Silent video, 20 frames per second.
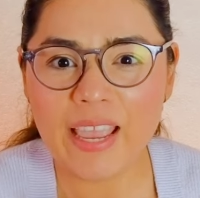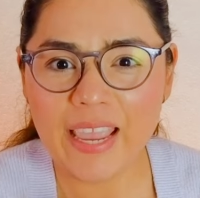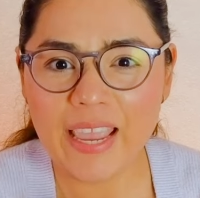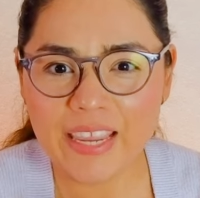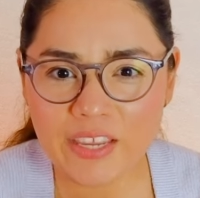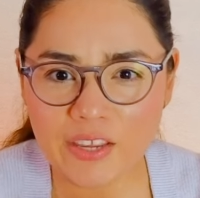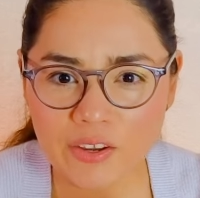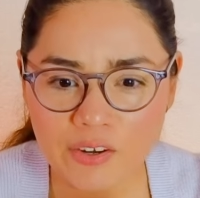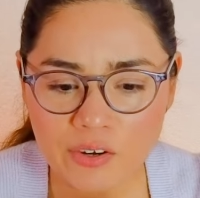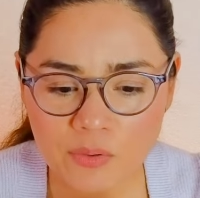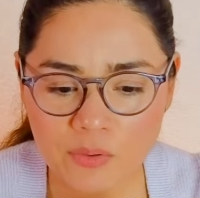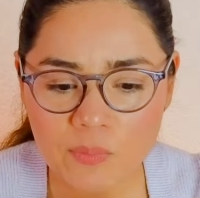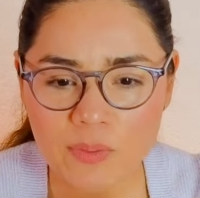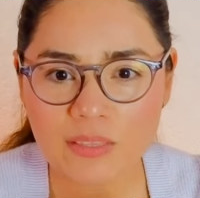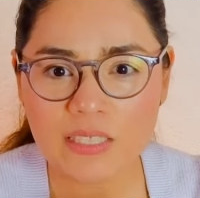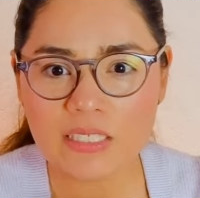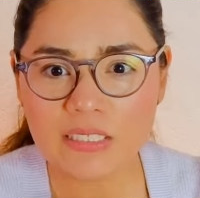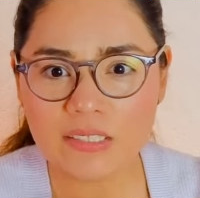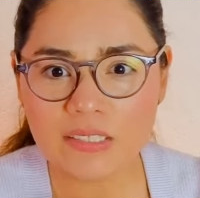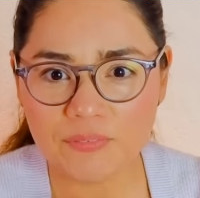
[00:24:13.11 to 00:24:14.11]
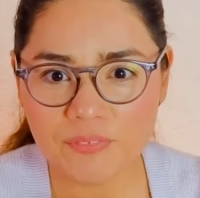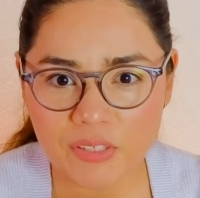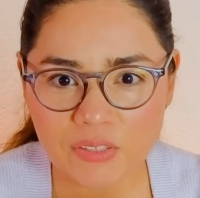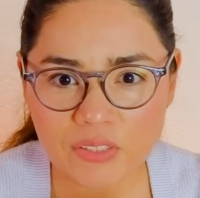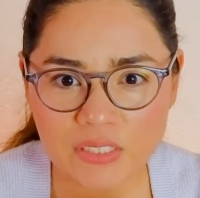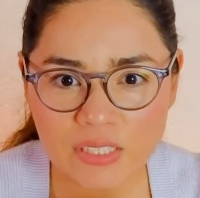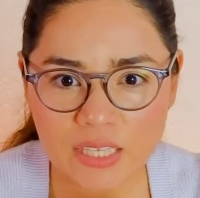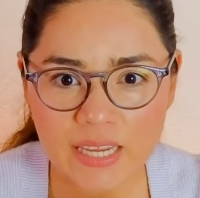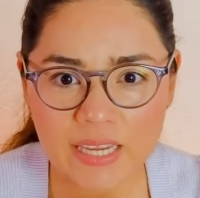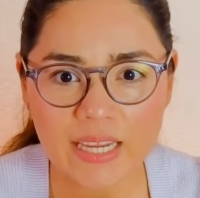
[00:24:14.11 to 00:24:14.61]
If you know what this
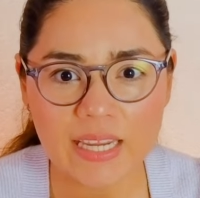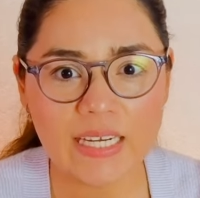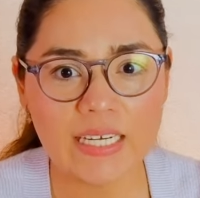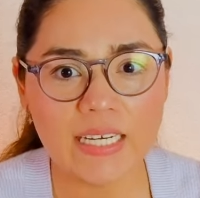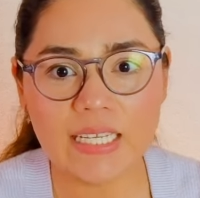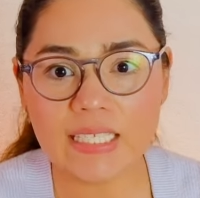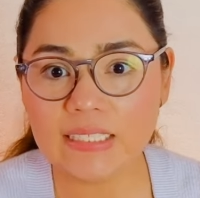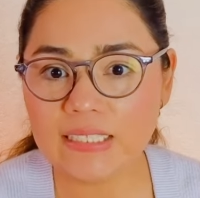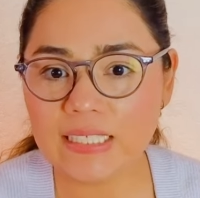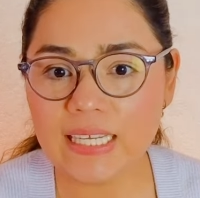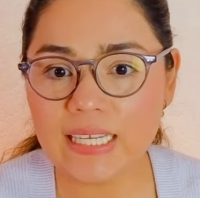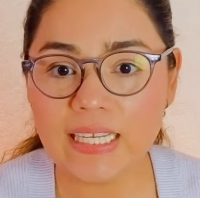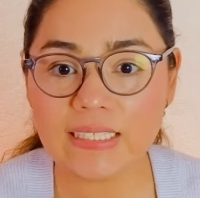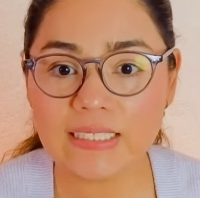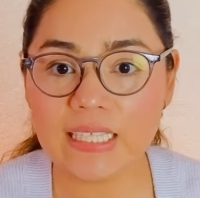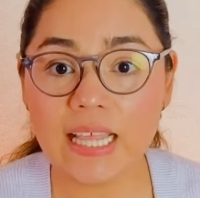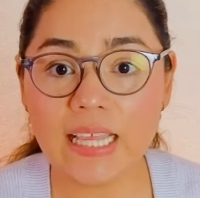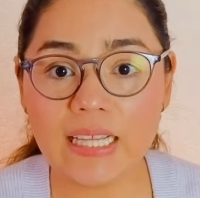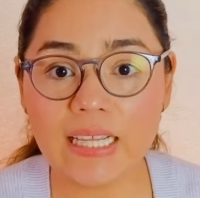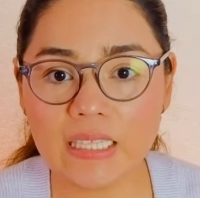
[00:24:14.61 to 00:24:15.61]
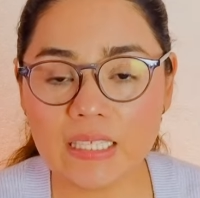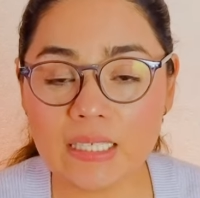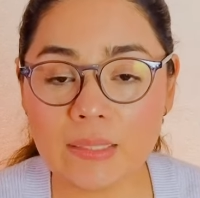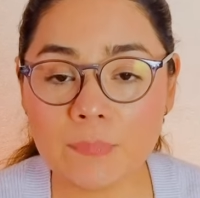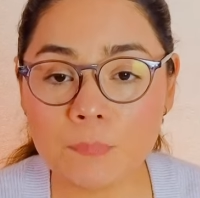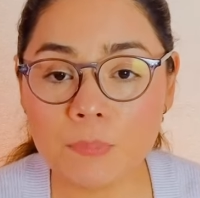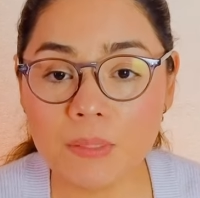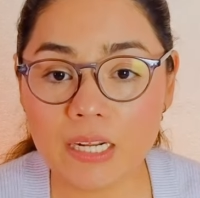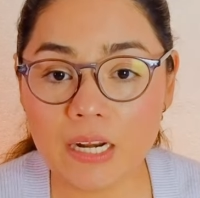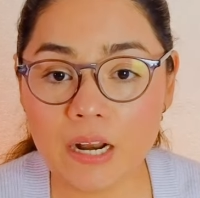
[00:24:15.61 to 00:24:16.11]
feels like, it does. It's like the
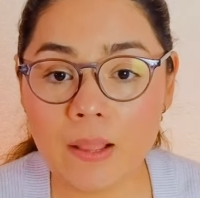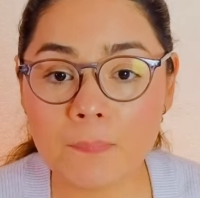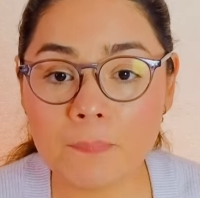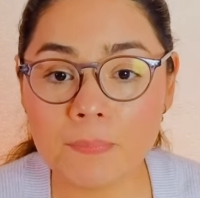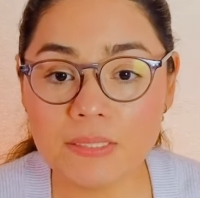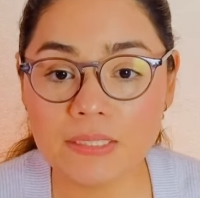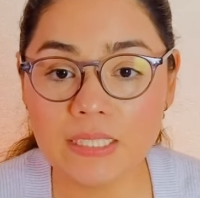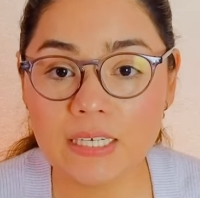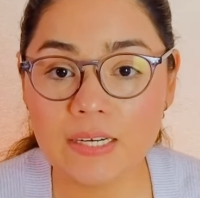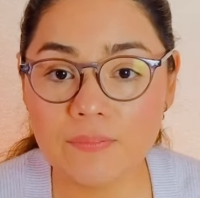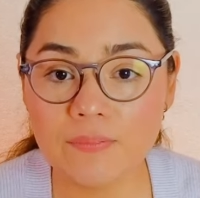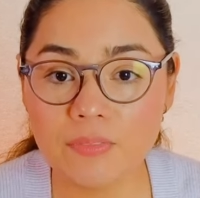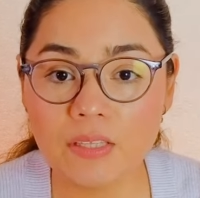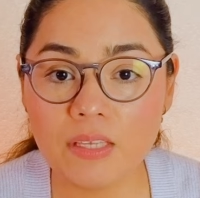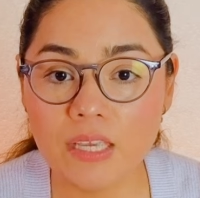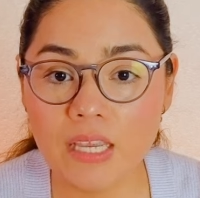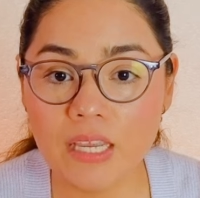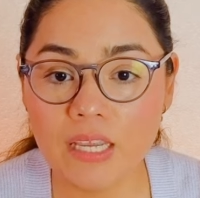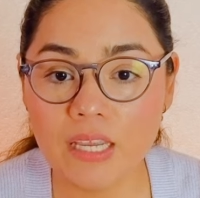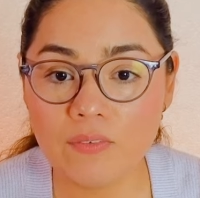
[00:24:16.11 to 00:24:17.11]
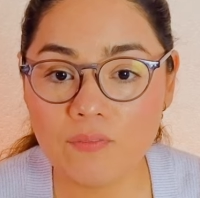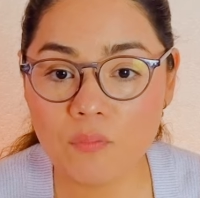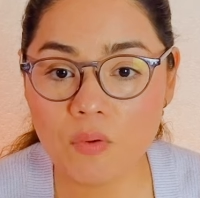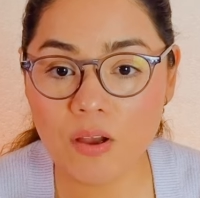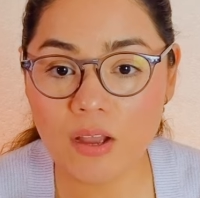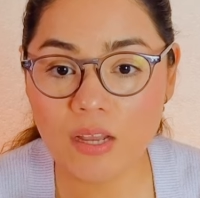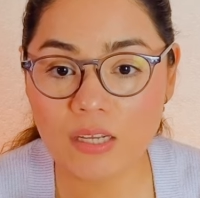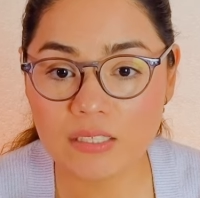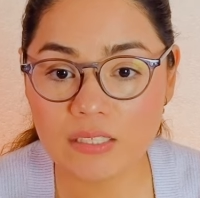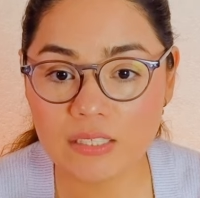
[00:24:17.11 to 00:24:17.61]
complete opposite of the King of
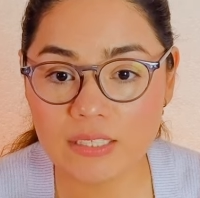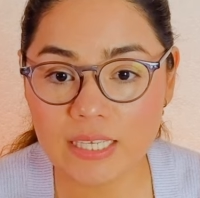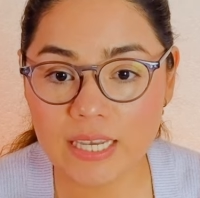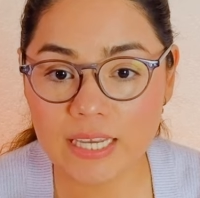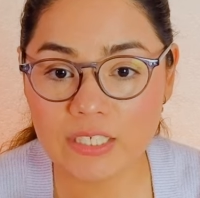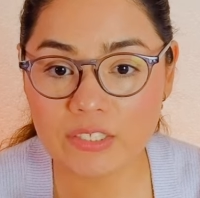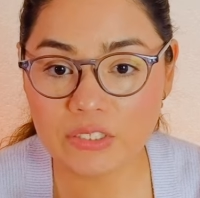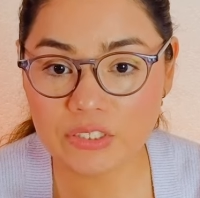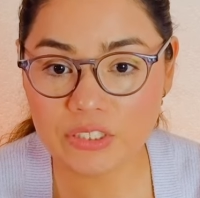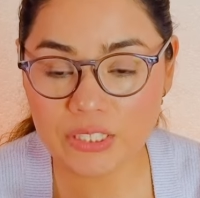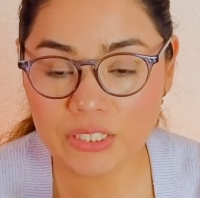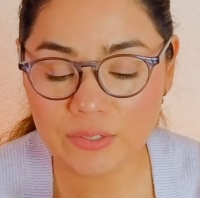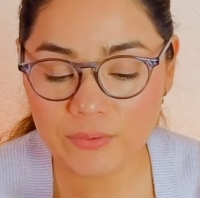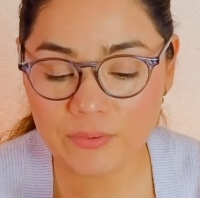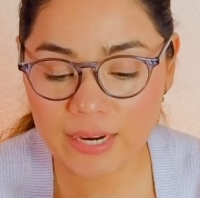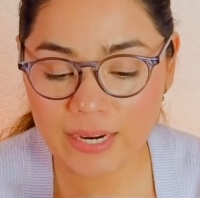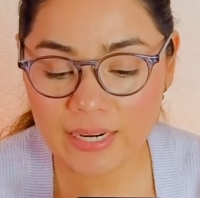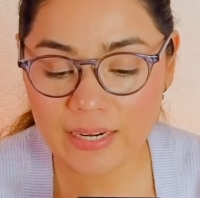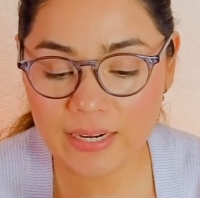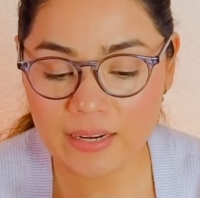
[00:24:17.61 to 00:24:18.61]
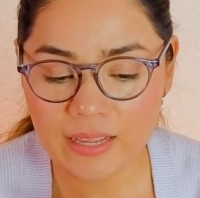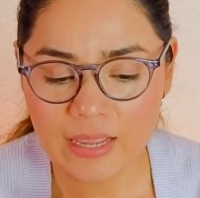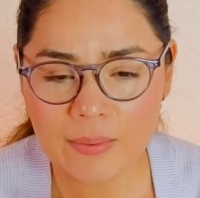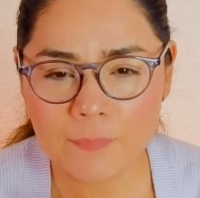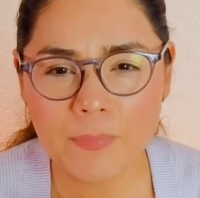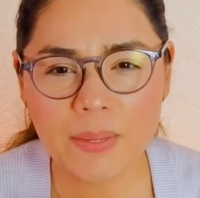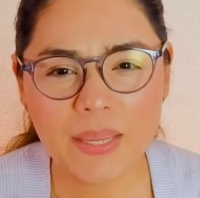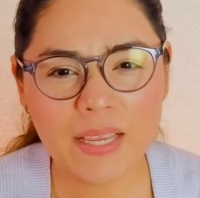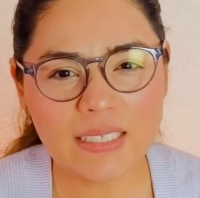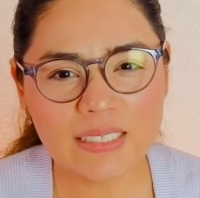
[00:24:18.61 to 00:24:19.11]
Wands energy, right?
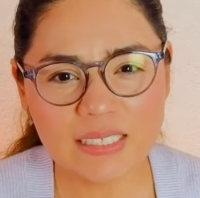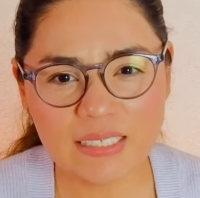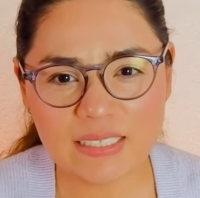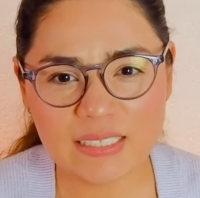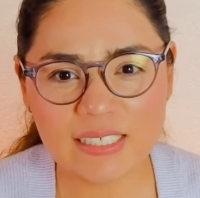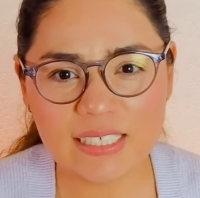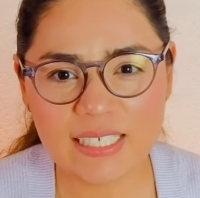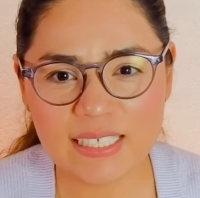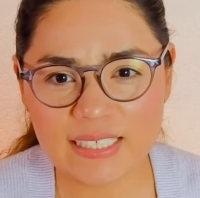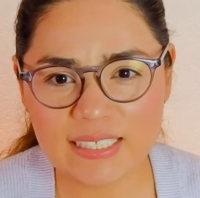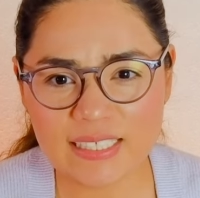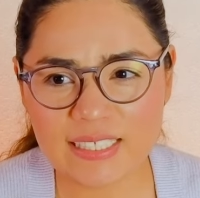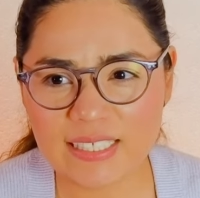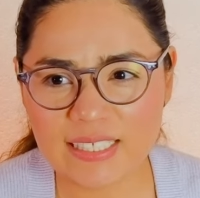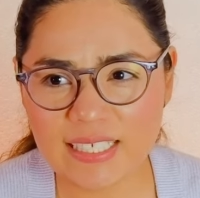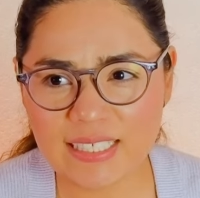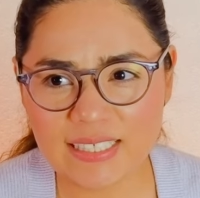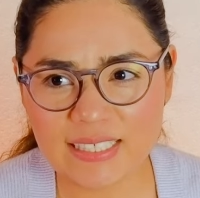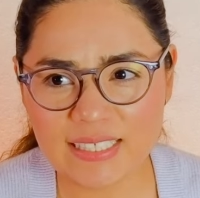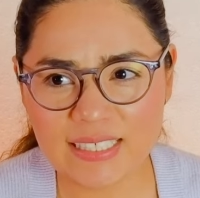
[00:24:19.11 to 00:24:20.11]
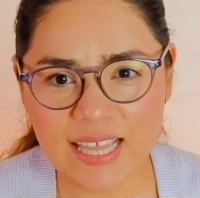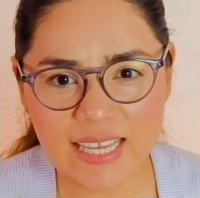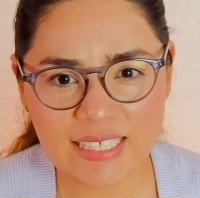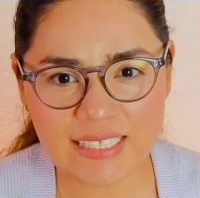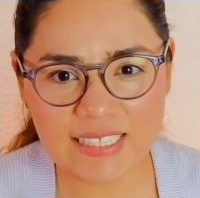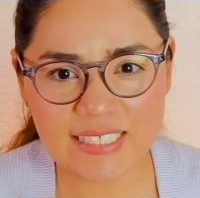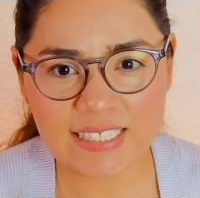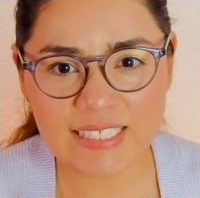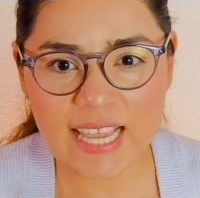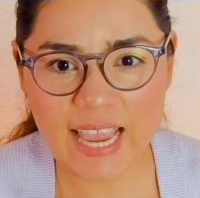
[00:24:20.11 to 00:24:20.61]
Because it's
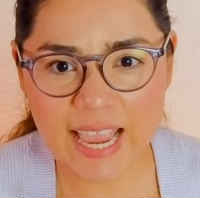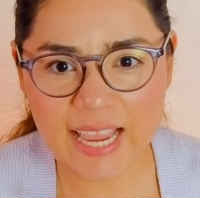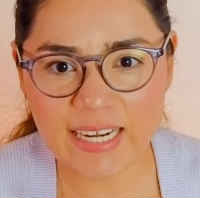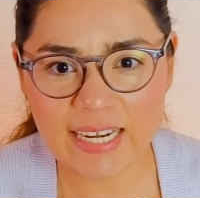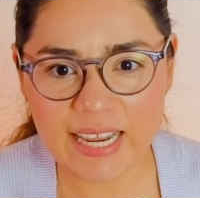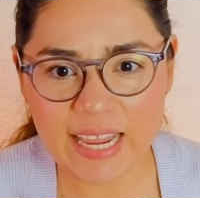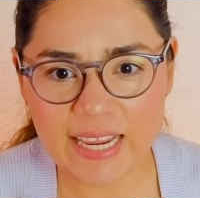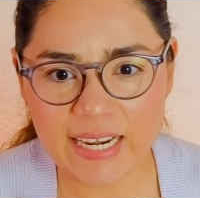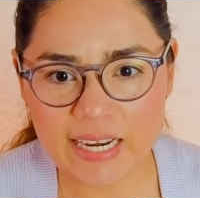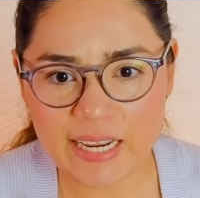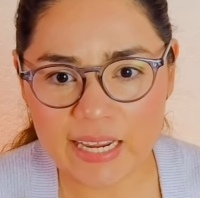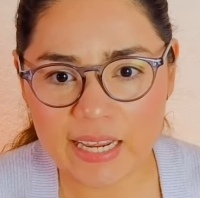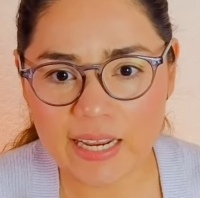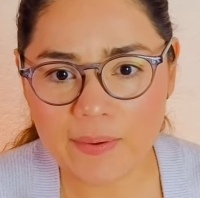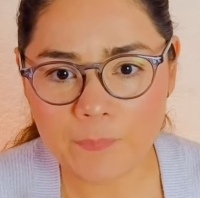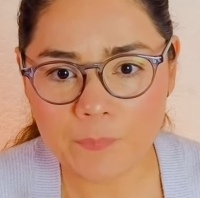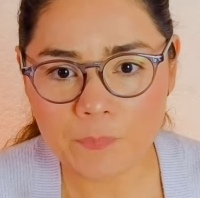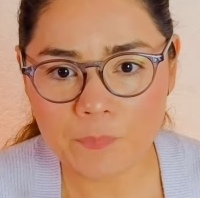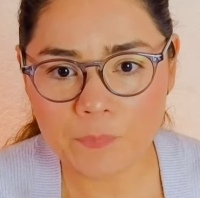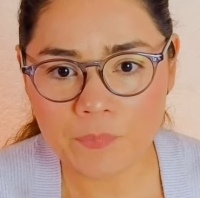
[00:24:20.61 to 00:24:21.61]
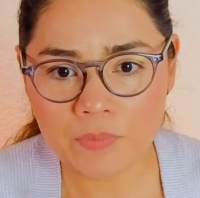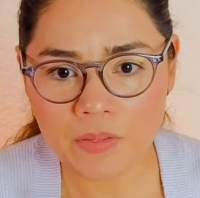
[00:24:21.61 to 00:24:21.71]
like stagnated.